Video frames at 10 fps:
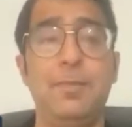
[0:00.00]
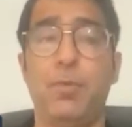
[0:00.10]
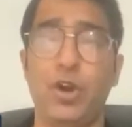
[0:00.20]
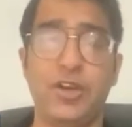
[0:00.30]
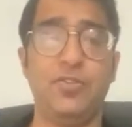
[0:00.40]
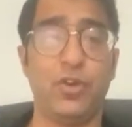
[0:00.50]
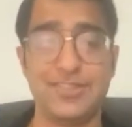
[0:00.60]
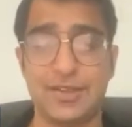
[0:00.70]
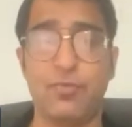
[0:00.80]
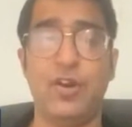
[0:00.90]
important for
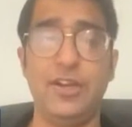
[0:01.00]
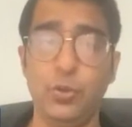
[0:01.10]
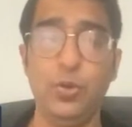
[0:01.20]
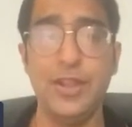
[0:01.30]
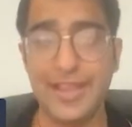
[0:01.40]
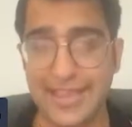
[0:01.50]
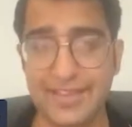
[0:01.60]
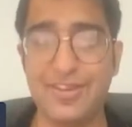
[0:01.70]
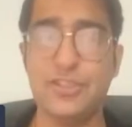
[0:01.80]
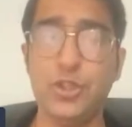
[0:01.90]
someone to
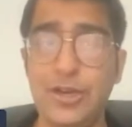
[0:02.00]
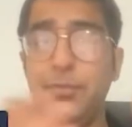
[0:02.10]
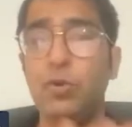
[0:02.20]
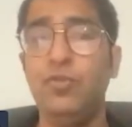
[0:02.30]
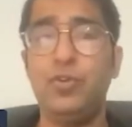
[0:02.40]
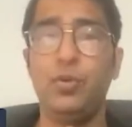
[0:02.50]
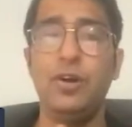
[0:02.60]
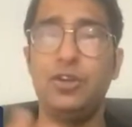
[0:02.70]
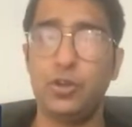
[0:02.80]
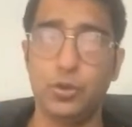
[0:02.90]
eventually move
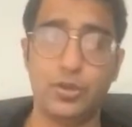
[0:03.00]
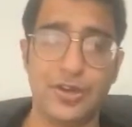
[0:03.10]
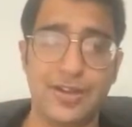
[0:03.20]
to